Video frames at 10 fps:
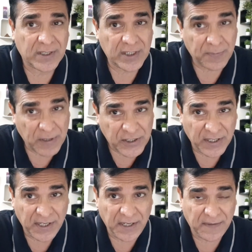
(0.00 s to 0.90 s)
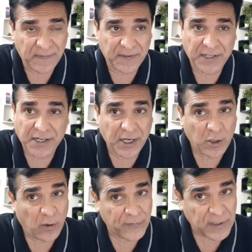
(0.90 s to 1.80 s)
especially take
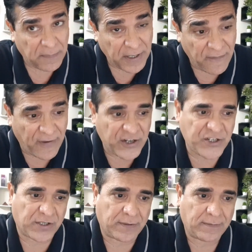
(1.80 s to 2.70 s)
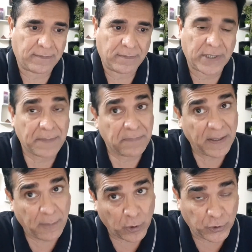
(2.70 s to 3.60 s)
care of some infection that may
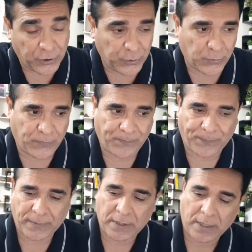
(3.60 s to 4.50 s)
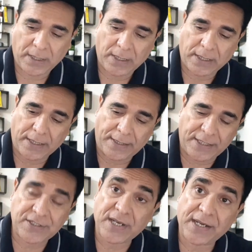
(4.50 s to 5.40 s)
bother you.
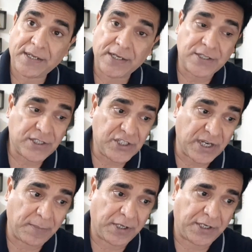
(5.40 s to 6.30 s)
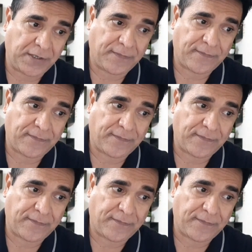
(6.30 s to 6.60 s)
Next sign is Gemini.